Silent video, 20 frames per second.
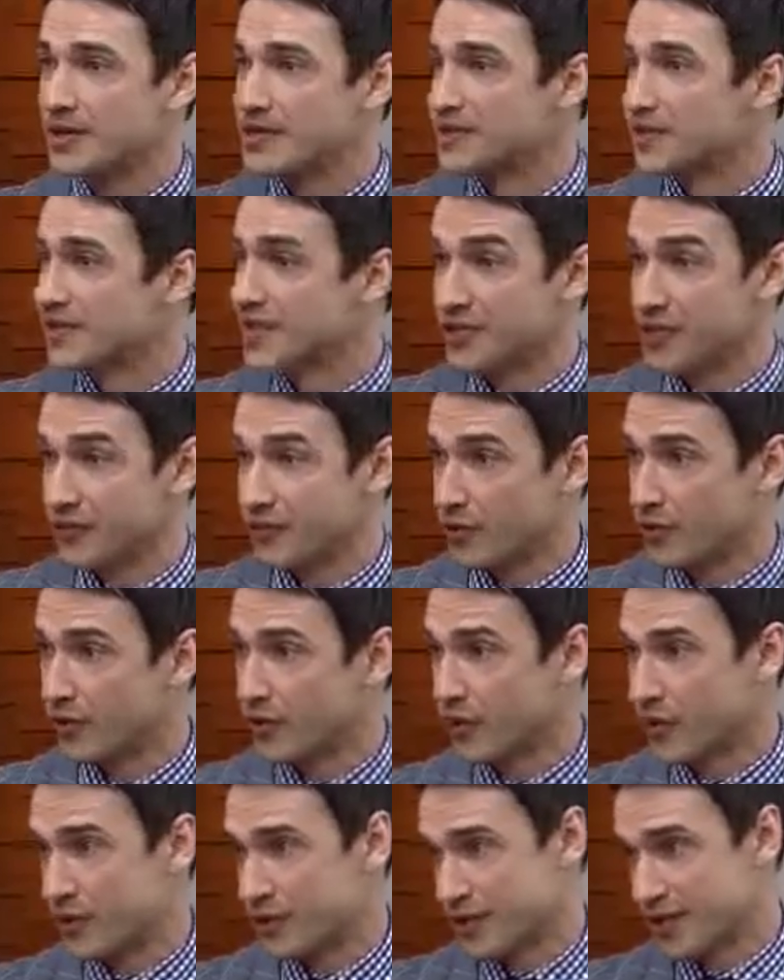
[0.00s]
months in your
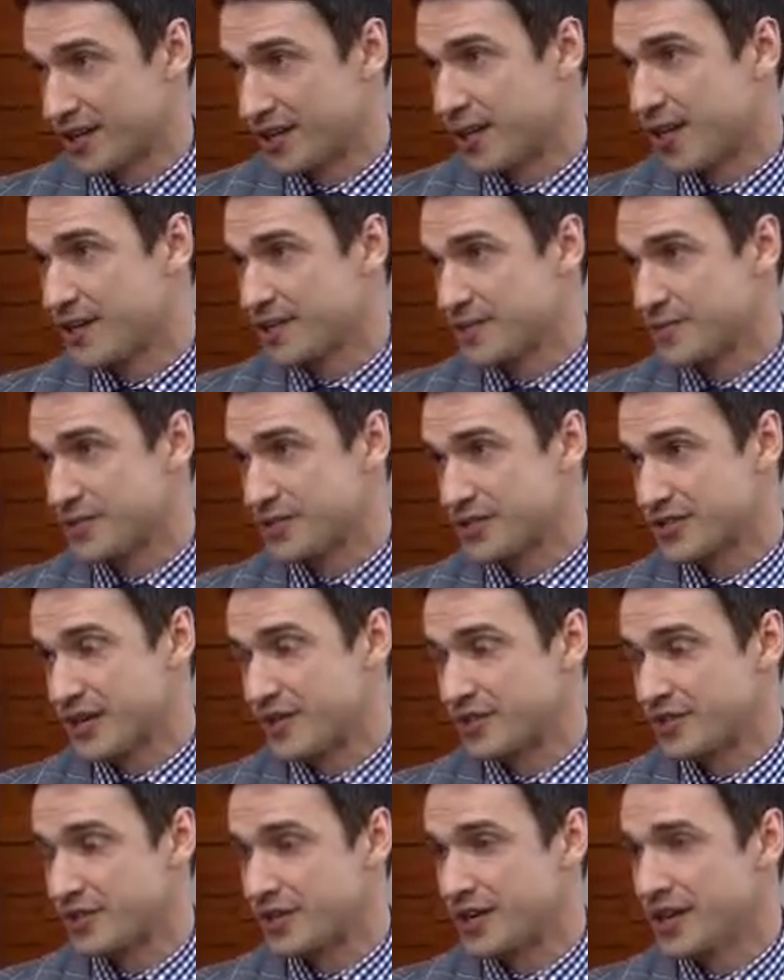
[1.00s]
vocal cords and cause some
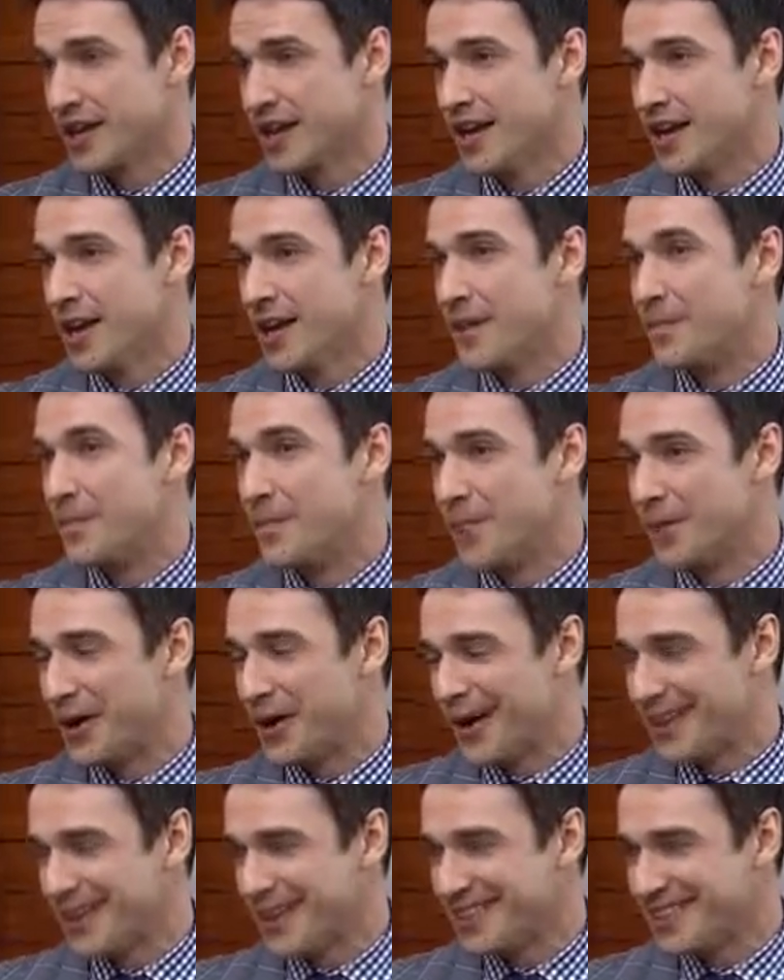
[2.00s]
discomfort.
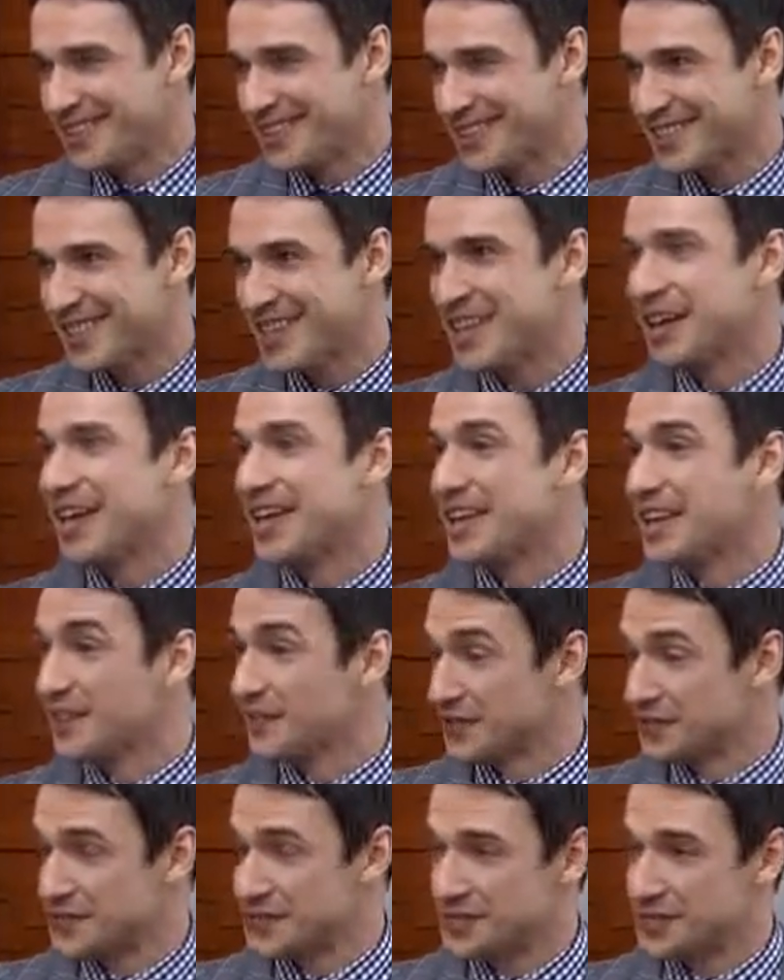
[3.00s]
But mm -hmm.
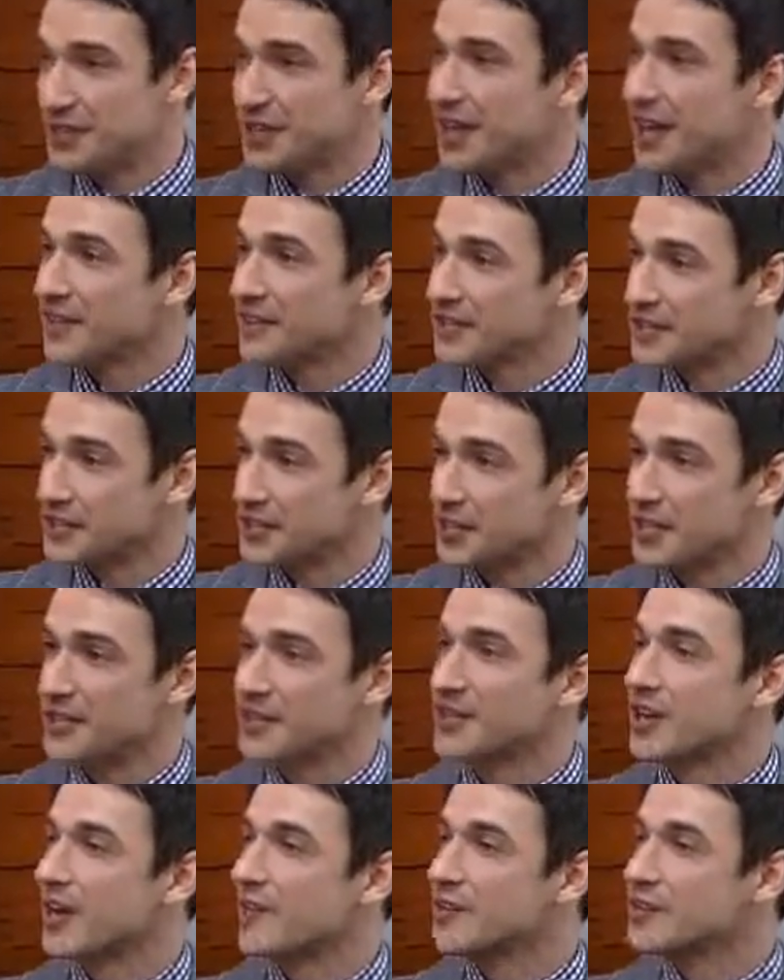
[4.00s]
if it's still there after two
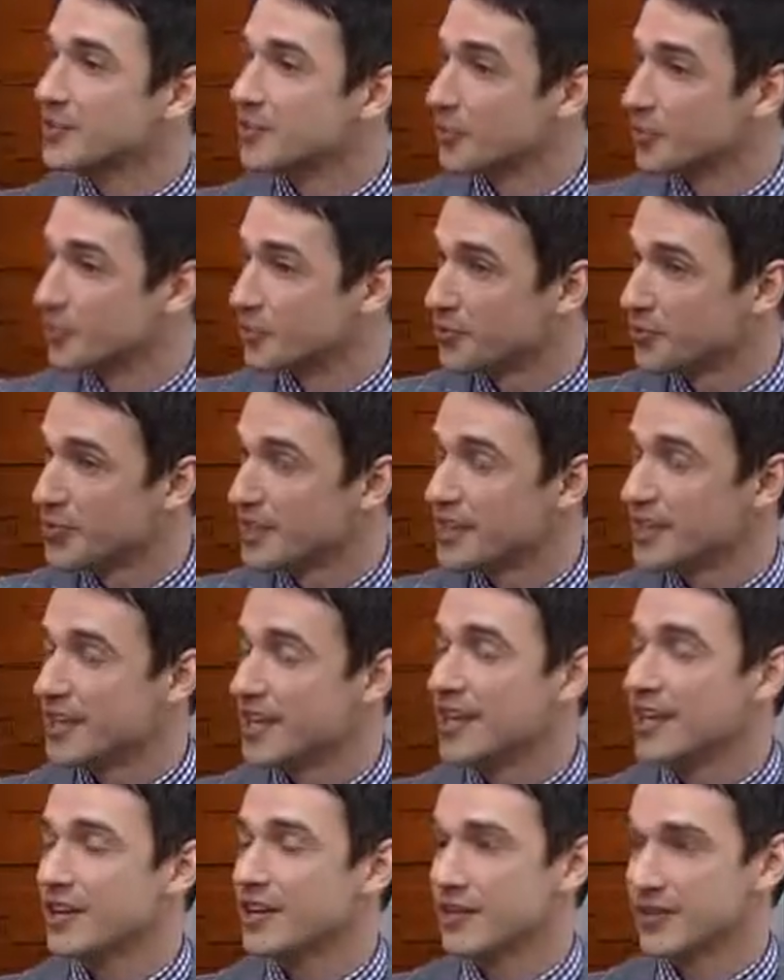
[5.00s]
weeks, or you're having trouble
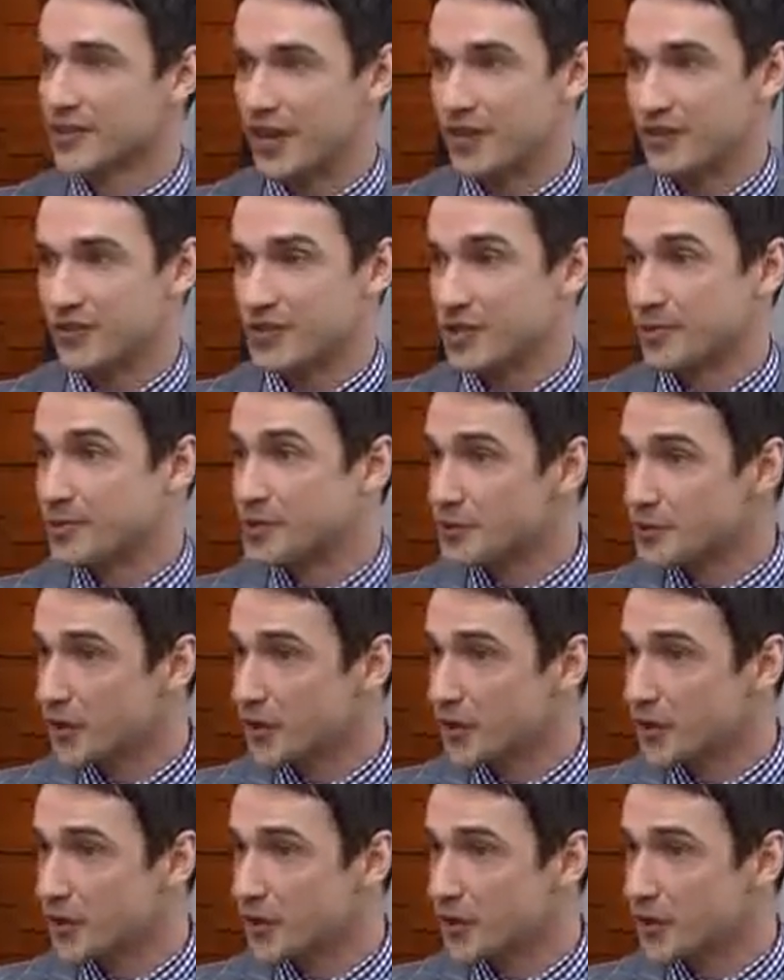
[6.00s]
breathing, or you're having trouble